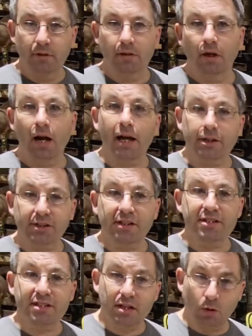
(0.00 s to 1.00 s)
they're actually
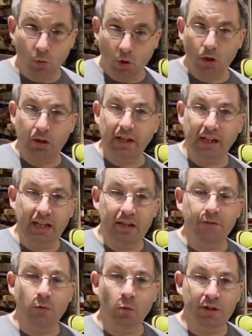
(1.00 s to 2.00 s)
still working
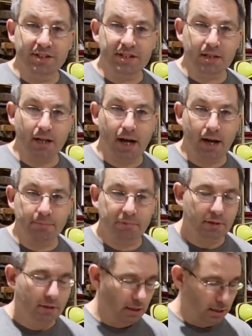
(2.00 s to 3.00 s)
even when stopped.
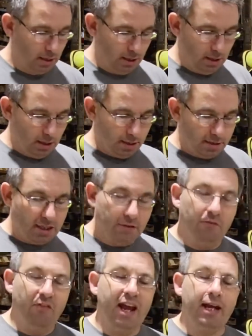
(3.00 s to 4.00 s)
The
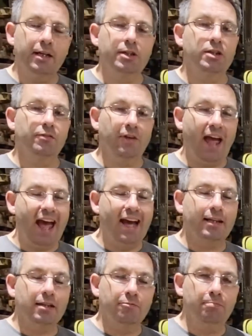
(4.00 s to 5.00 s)
advantage of
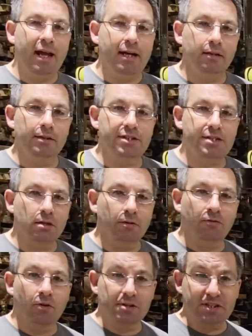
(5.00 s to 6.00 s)
active balancer
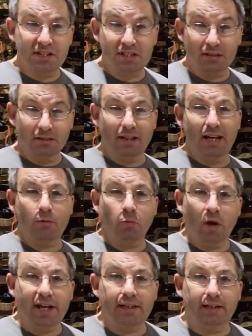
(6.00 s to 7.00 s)
versus a lead
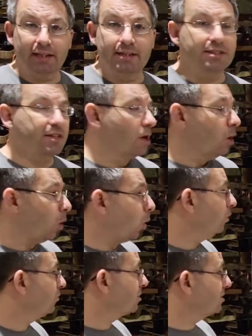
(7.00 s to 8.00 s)
weight is
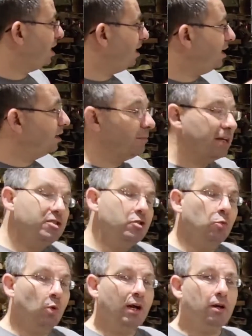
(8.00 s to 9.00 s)
over time, as you
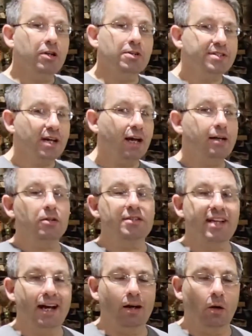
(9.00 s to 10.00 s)
wear your tire
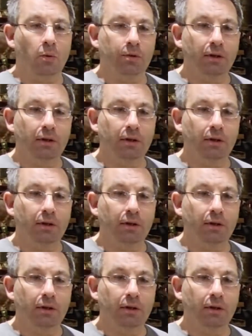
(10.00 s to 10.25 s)
down,